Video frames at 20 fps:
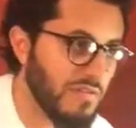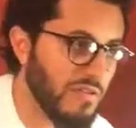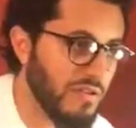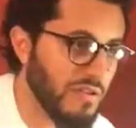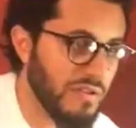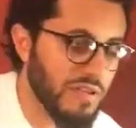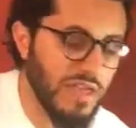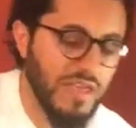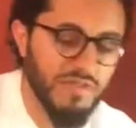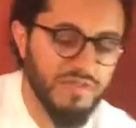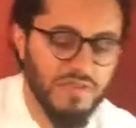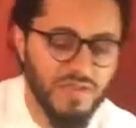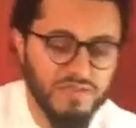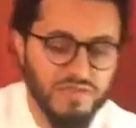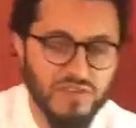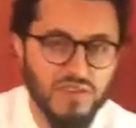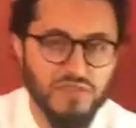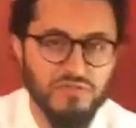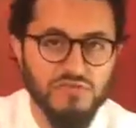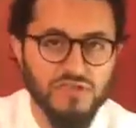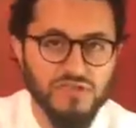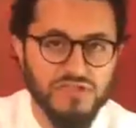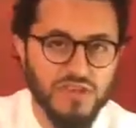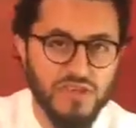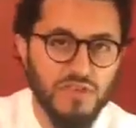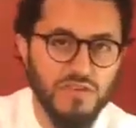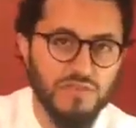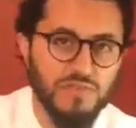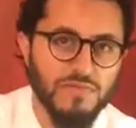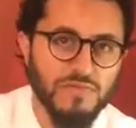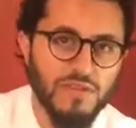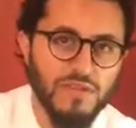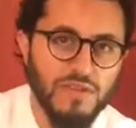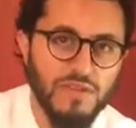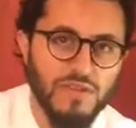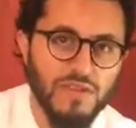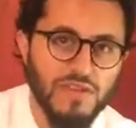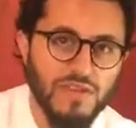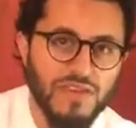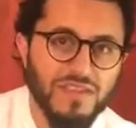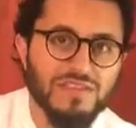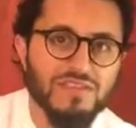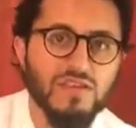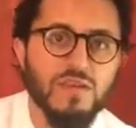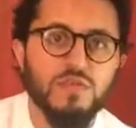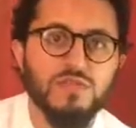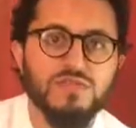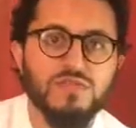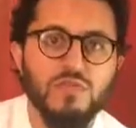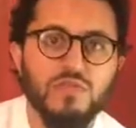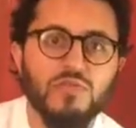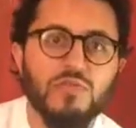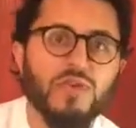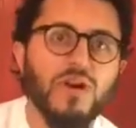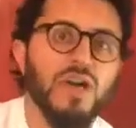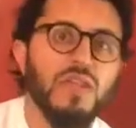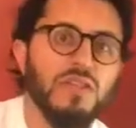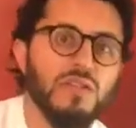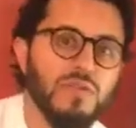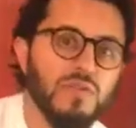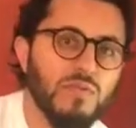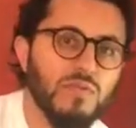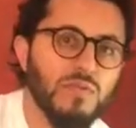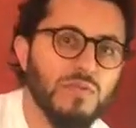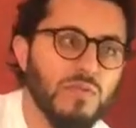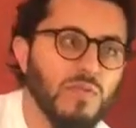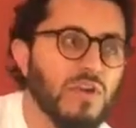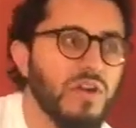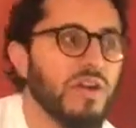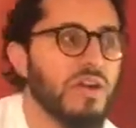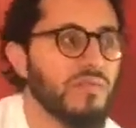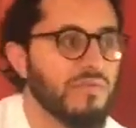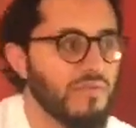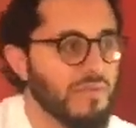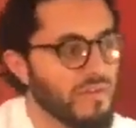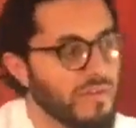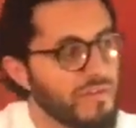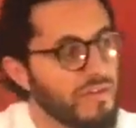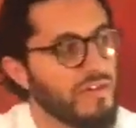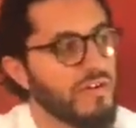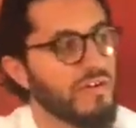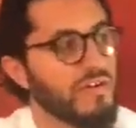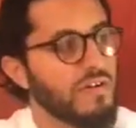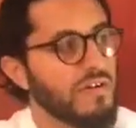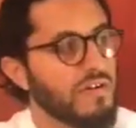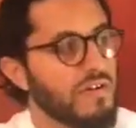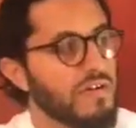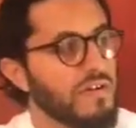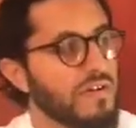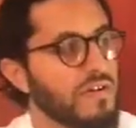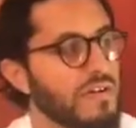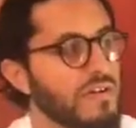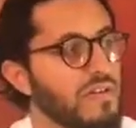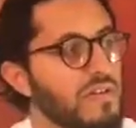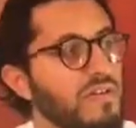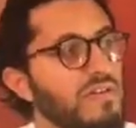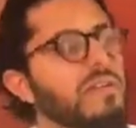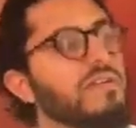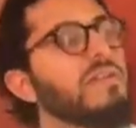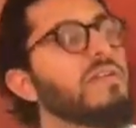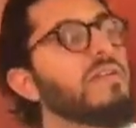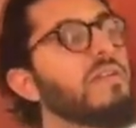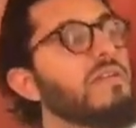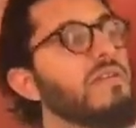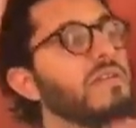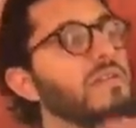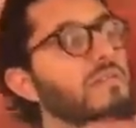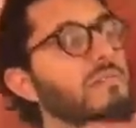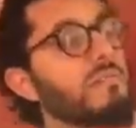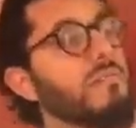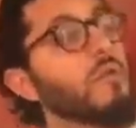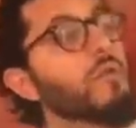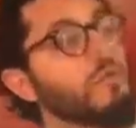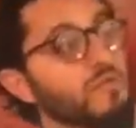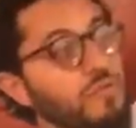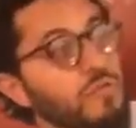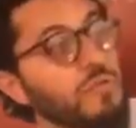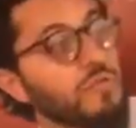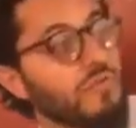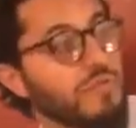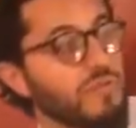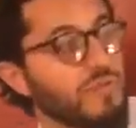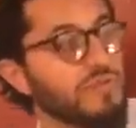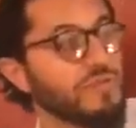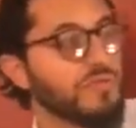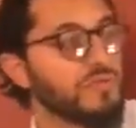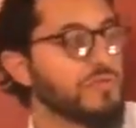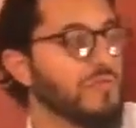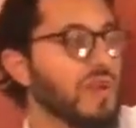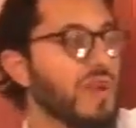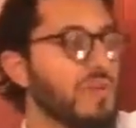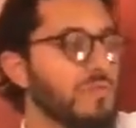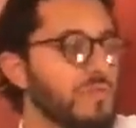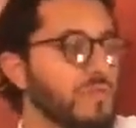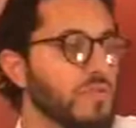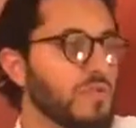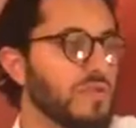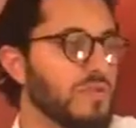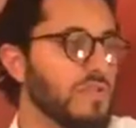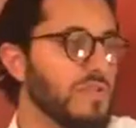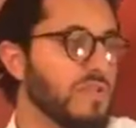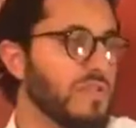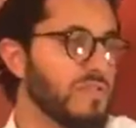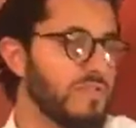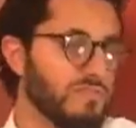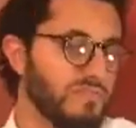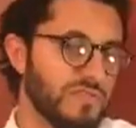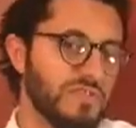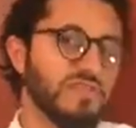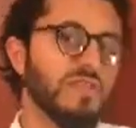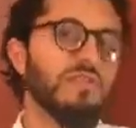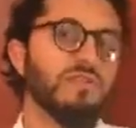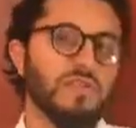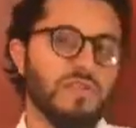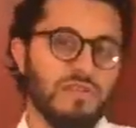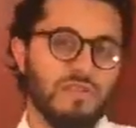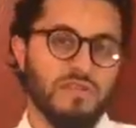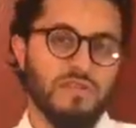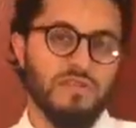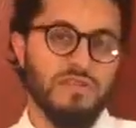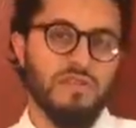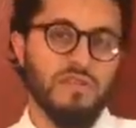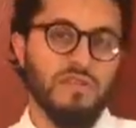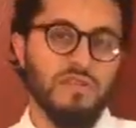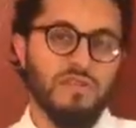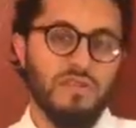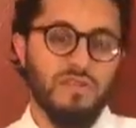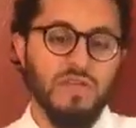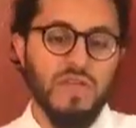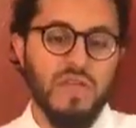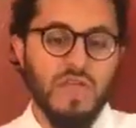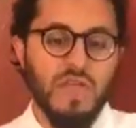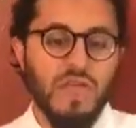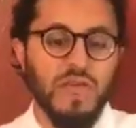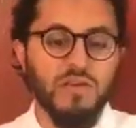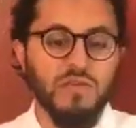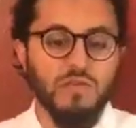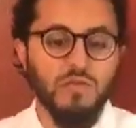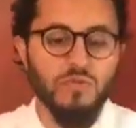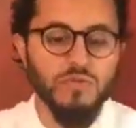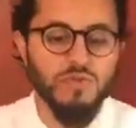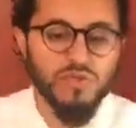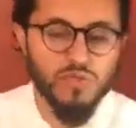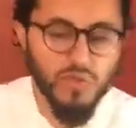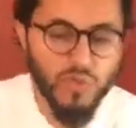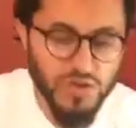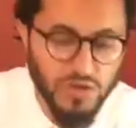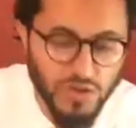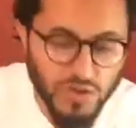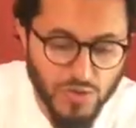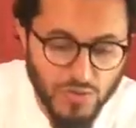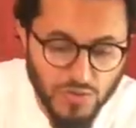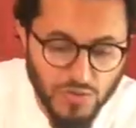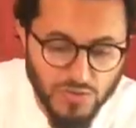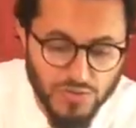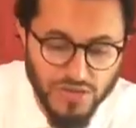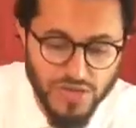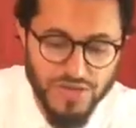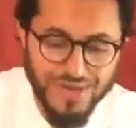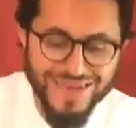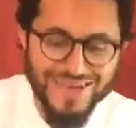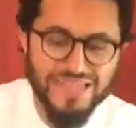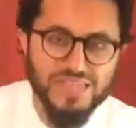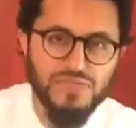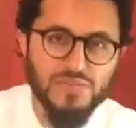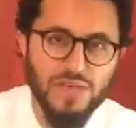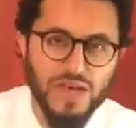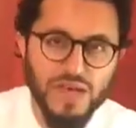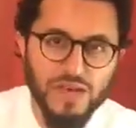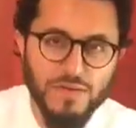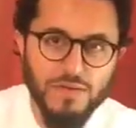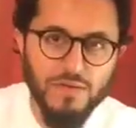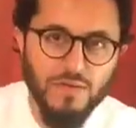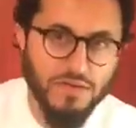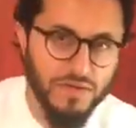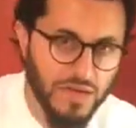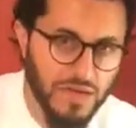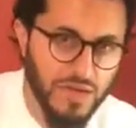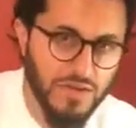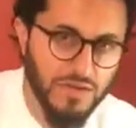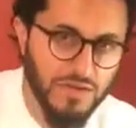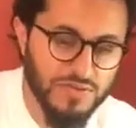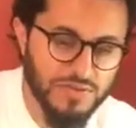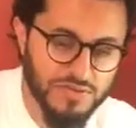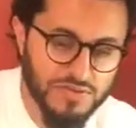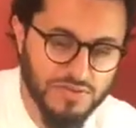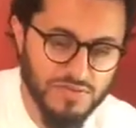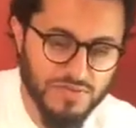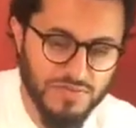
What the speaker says: case that's going to receive. It's going to follow whatever the mawsuf, the described word, is receiving. And of course, we know that asma, or nouns,